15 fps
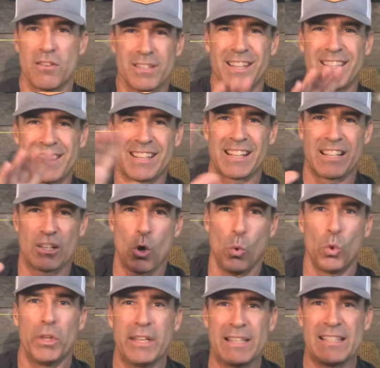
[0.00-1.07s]
like the
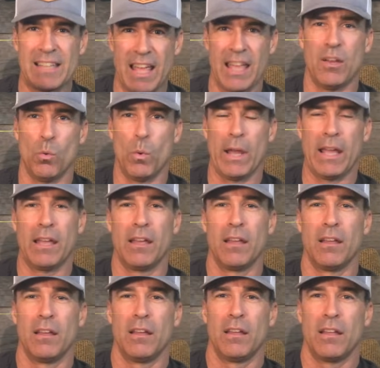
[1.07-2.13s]
golden takeaway.
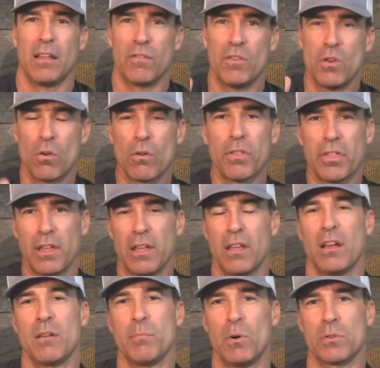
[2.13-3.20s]
If you're
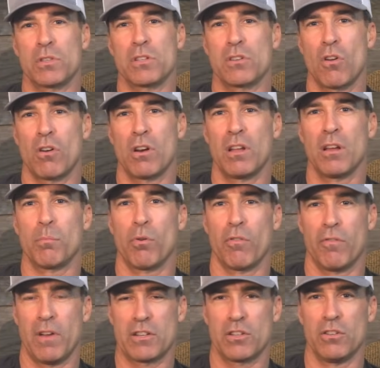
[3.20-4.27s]
thinking about starting a
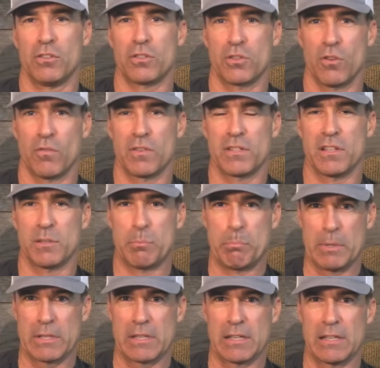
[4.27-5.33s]
professional services
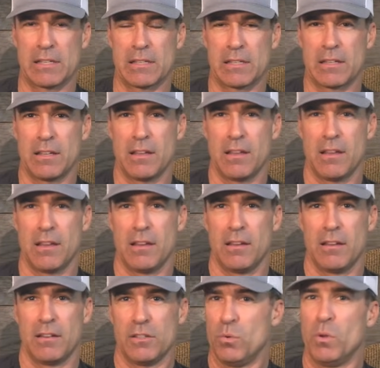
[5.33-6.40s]
business,
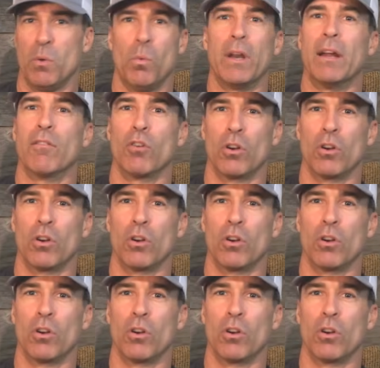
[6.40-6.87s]
doing whatever,